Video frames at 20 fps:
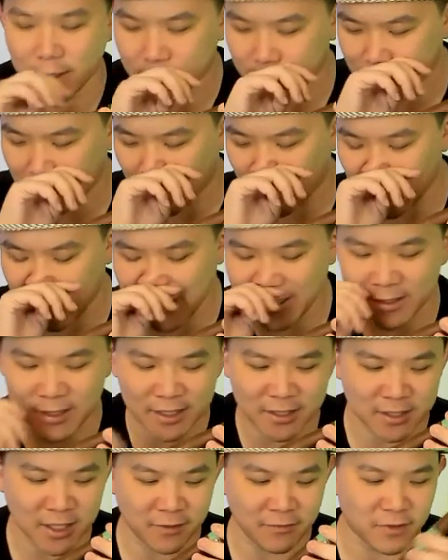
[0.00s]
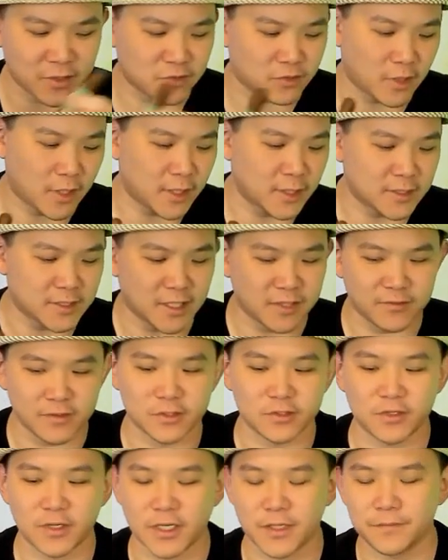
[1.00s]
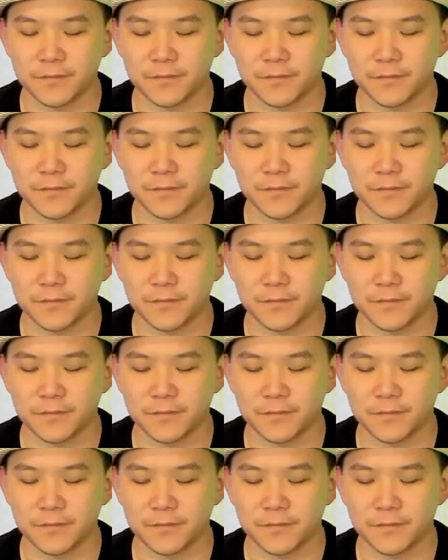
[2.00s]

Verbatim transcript: So let's let's give it a try. Let's give it a try.